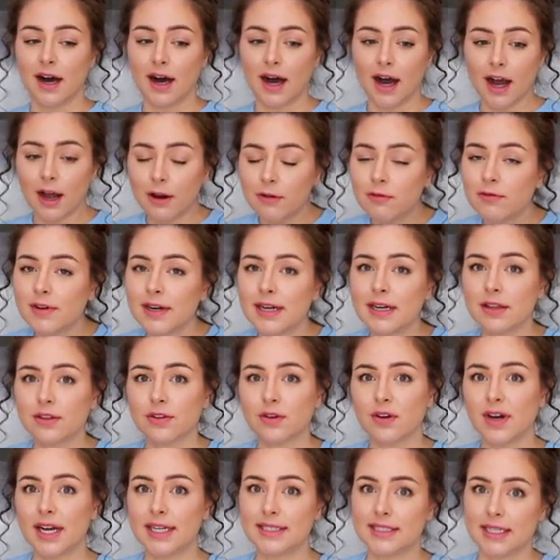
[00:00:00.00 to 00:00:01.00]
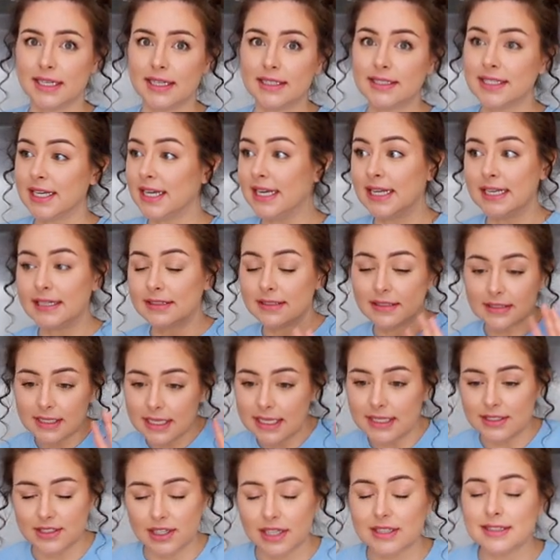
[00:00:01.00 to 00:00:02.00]
I really thought I did. It,
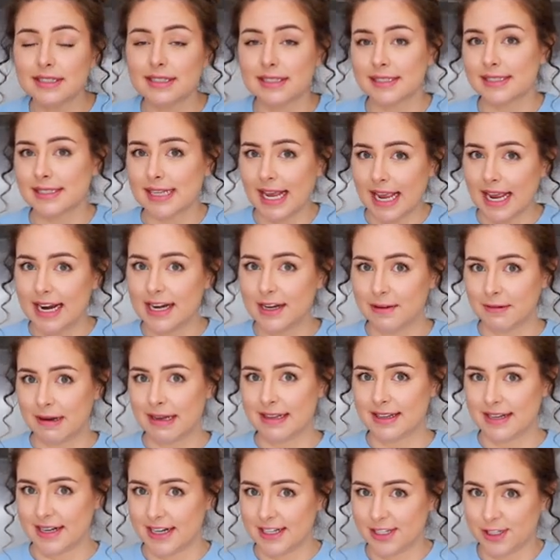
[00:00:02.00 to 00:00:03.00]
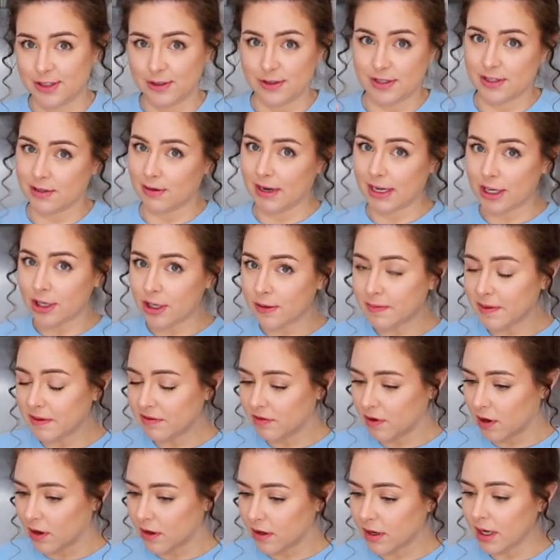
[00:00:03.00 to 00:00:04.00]
it doesn't say anywhere that I do, so I could be
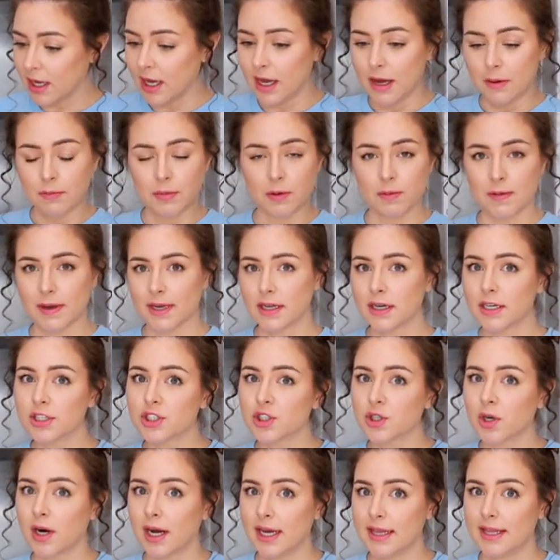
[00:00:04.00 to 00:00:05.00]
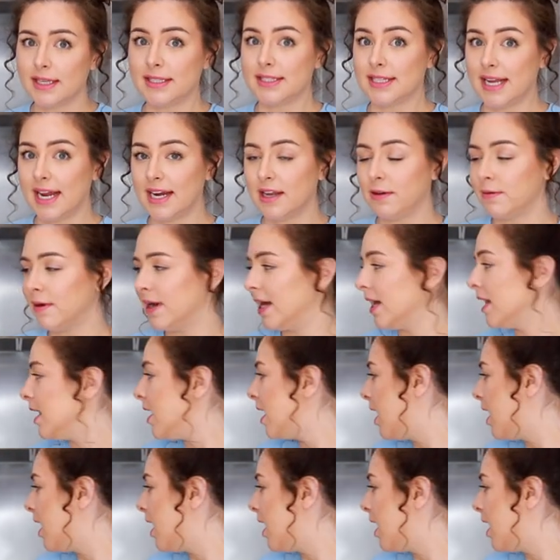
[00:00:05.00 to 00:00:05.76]
wrong, but we're gonna try this anyway.